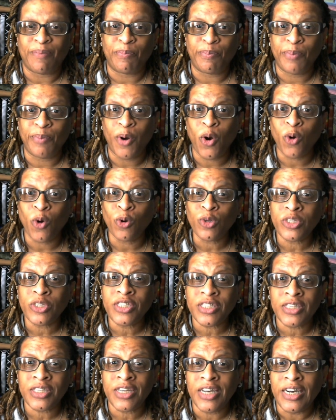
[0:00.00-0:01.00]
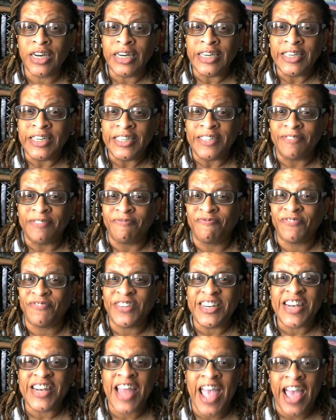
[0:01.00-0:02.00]
purse
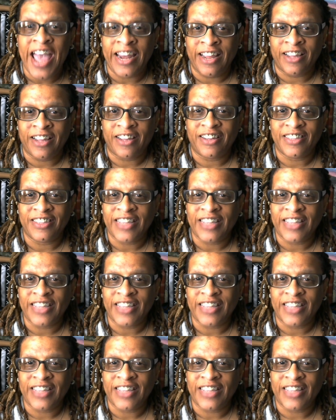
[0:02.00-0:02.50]
fanatic.